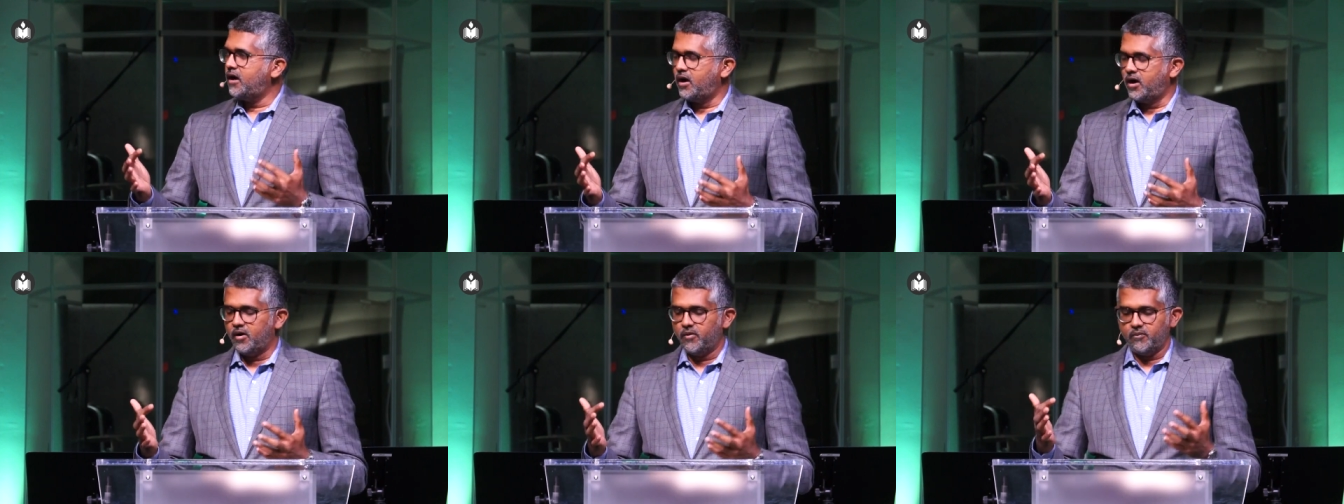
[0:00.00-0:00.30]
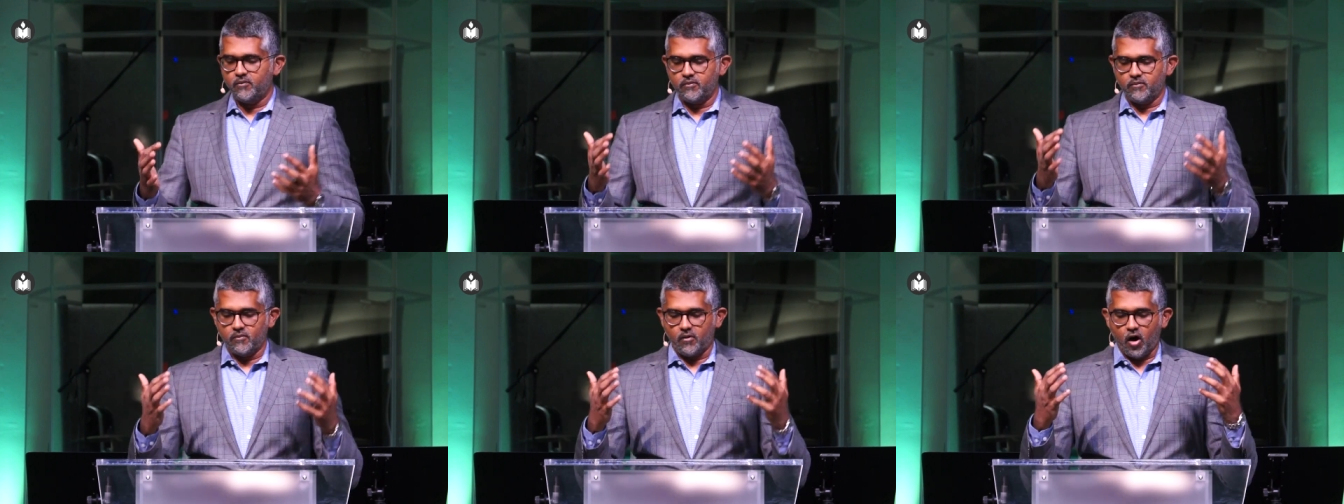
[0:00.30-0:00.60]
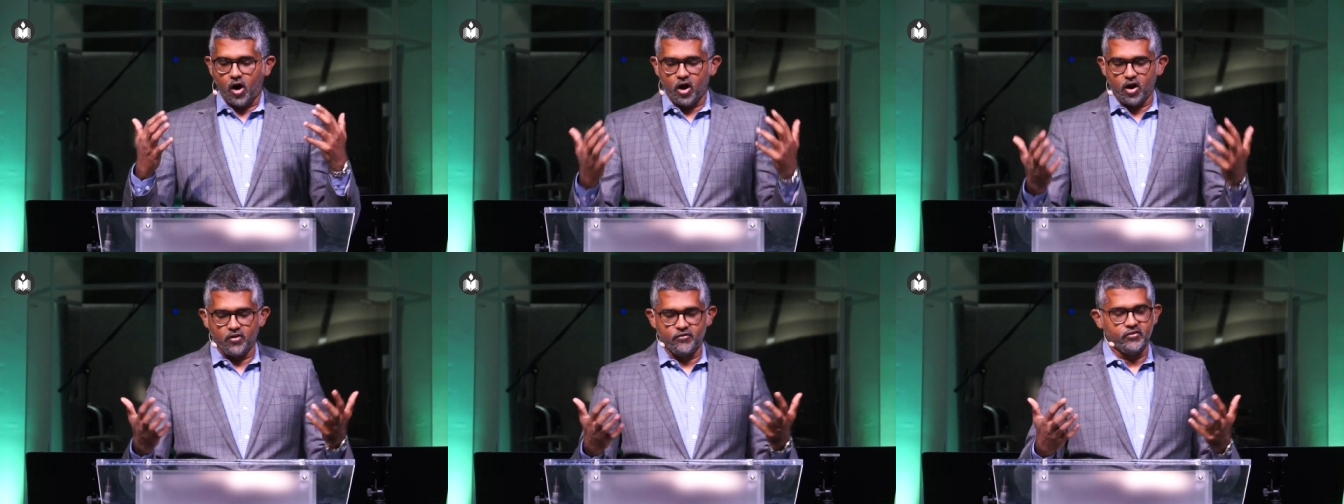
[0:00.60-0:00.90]
Uh,
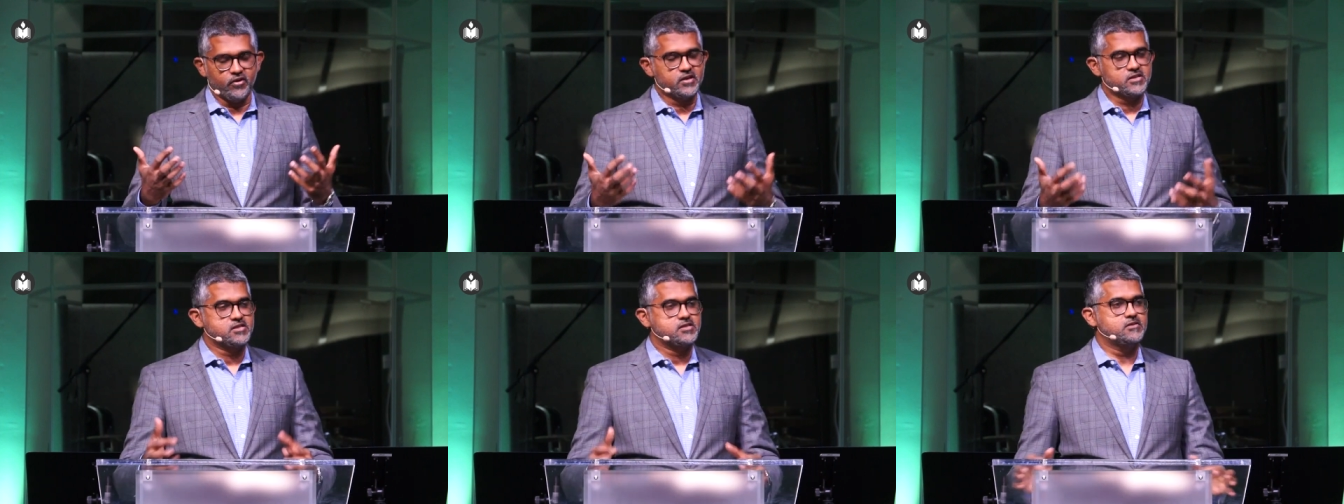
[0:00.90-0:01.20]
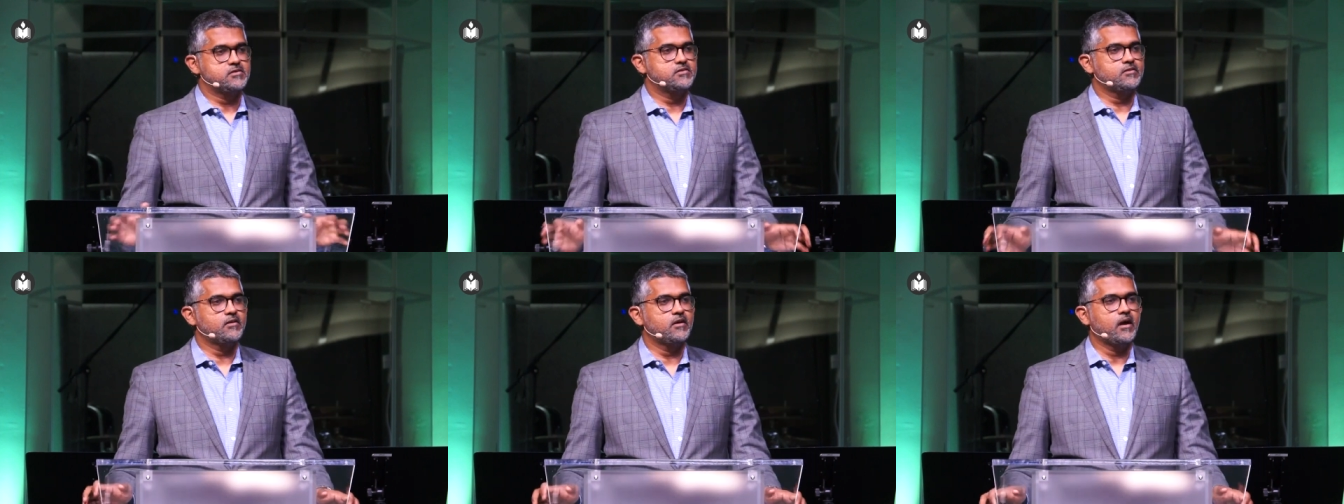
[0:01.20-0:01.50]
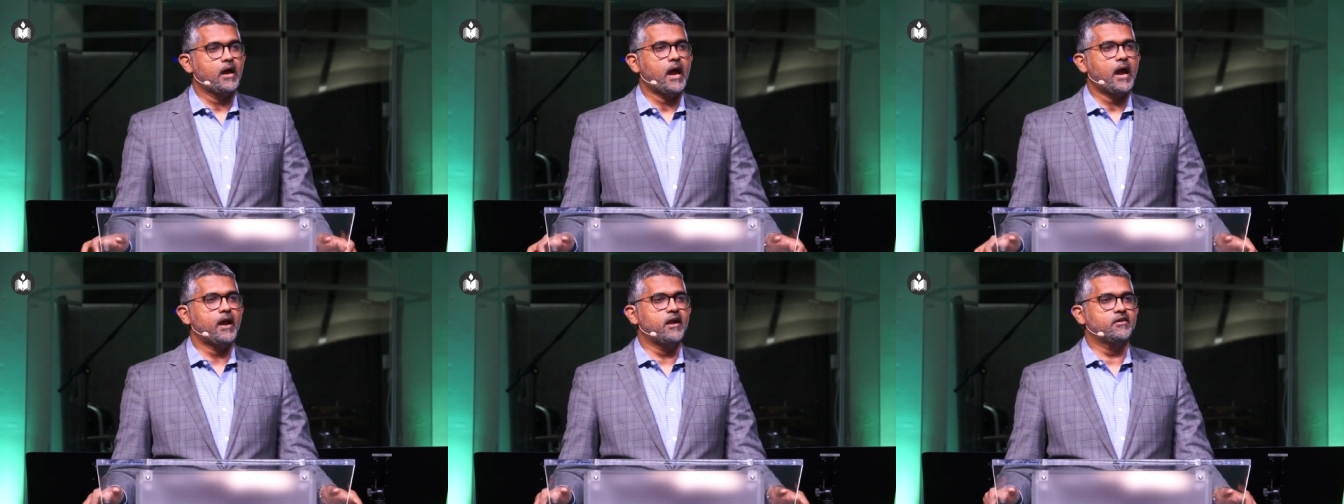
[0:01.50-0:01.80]
all of us
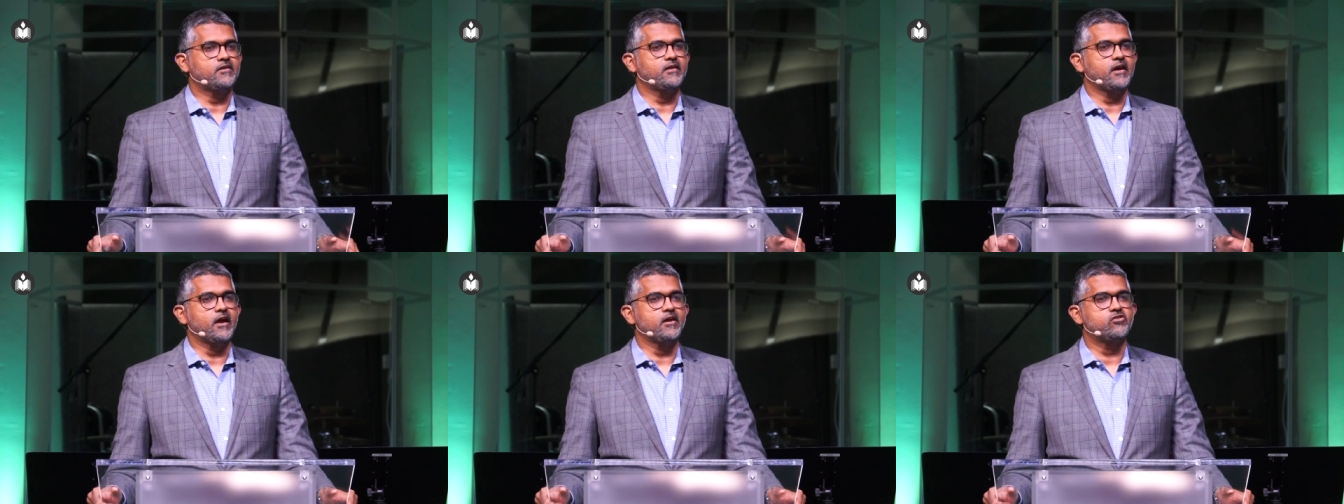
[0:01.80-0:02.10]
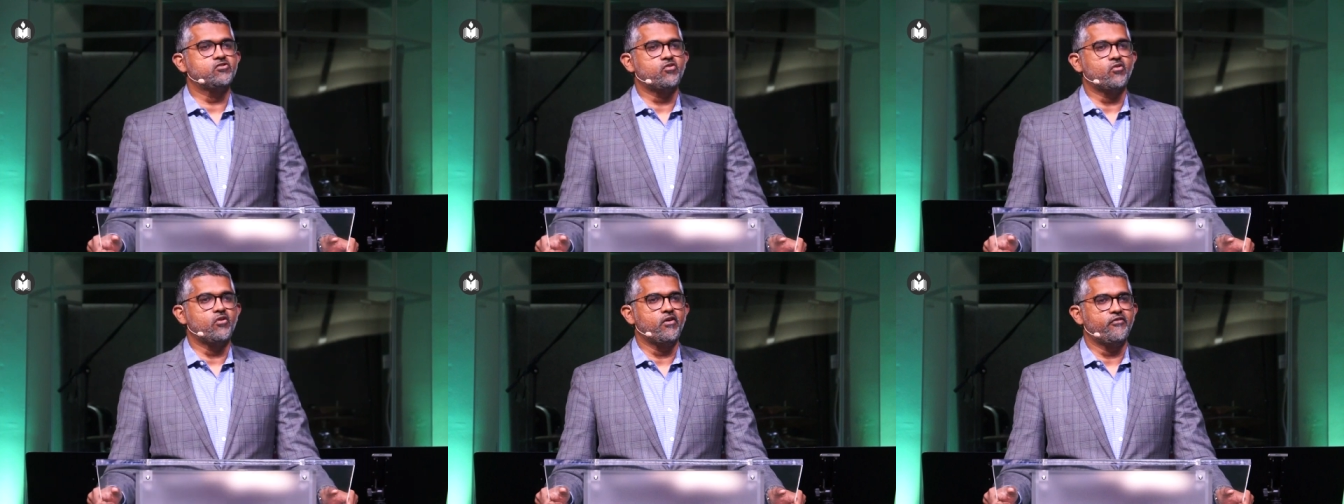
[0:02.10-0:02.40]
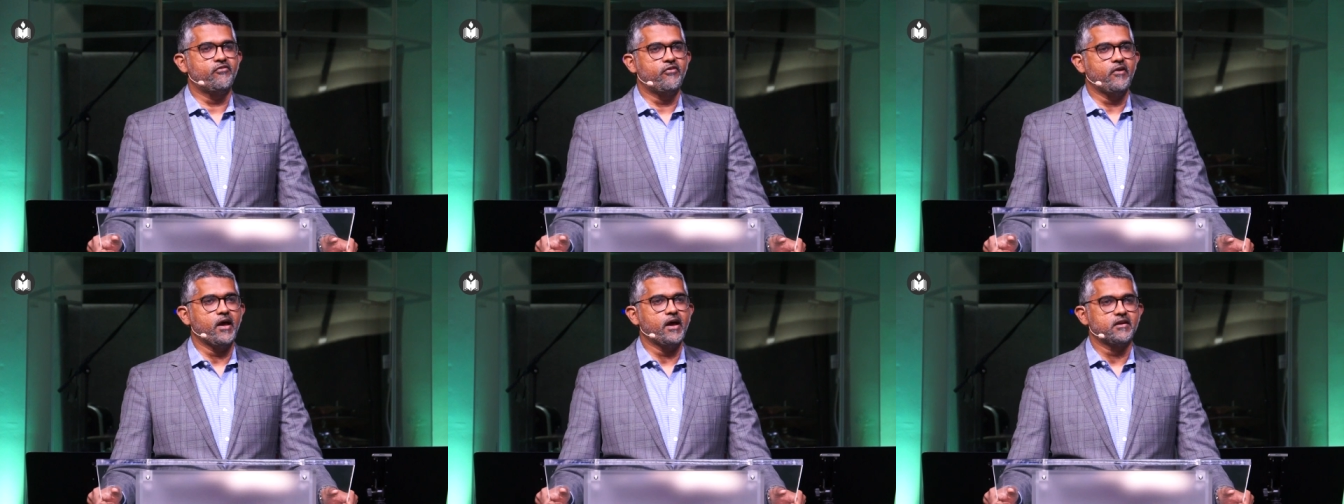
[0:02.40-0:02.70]
had a chance to
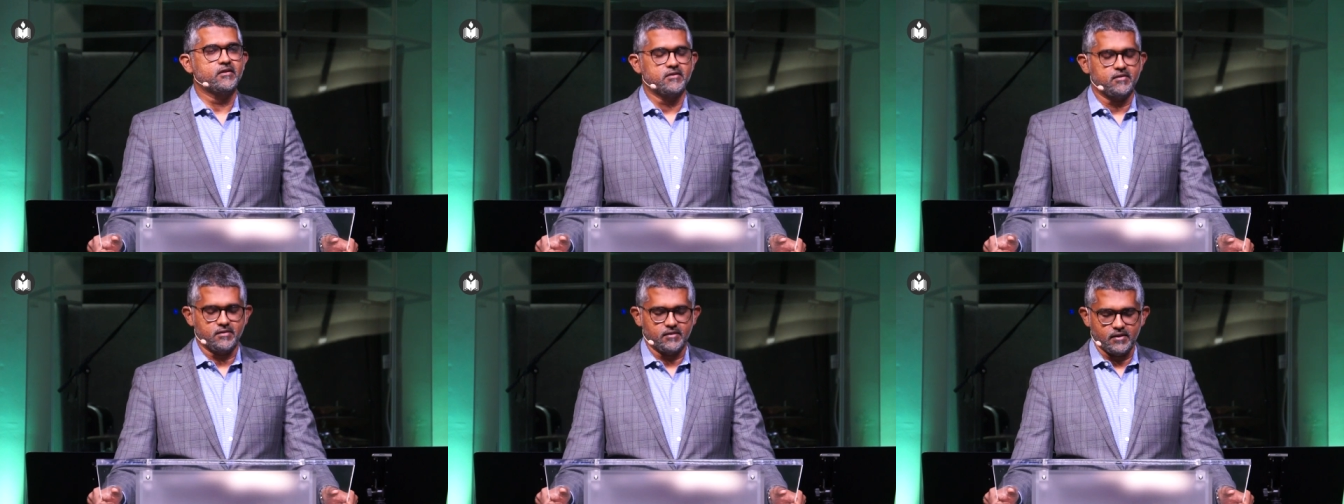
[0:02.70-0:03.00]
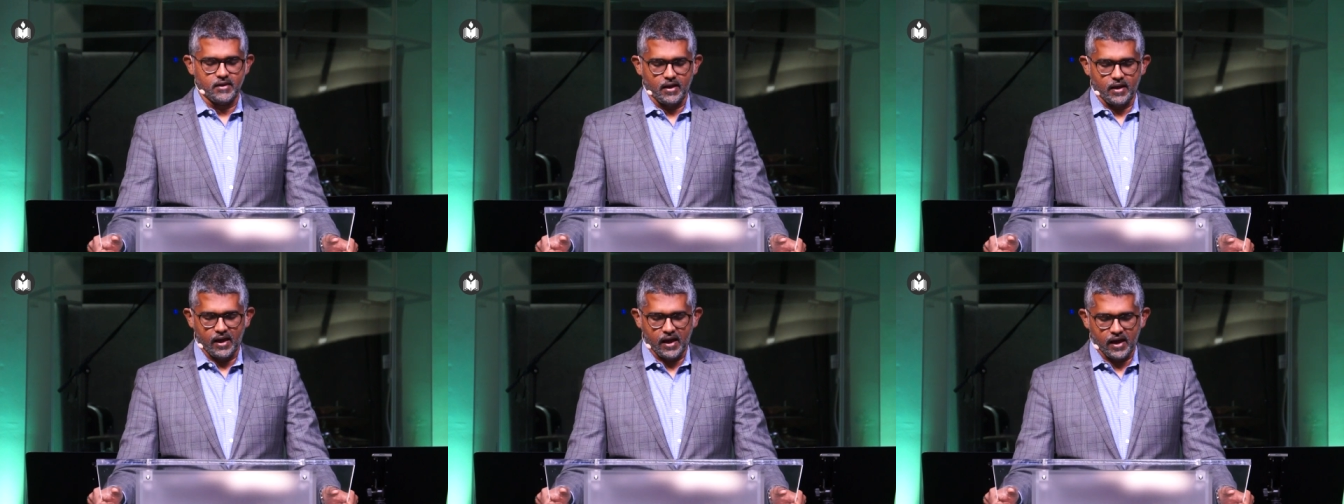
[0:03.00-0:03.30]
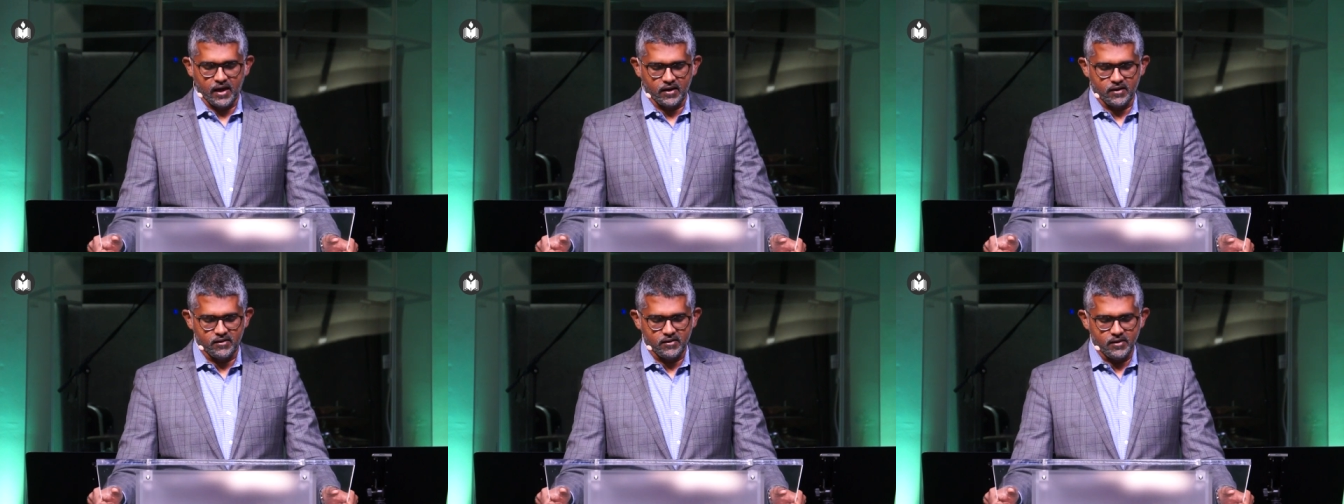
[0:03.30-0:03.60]
reflect,
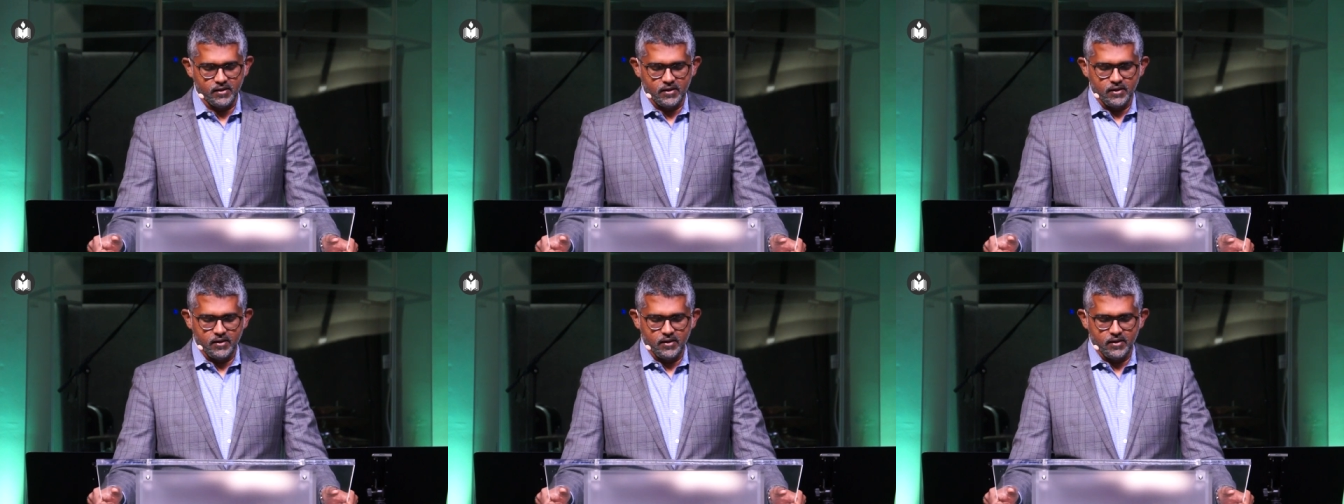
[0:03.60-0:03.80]
and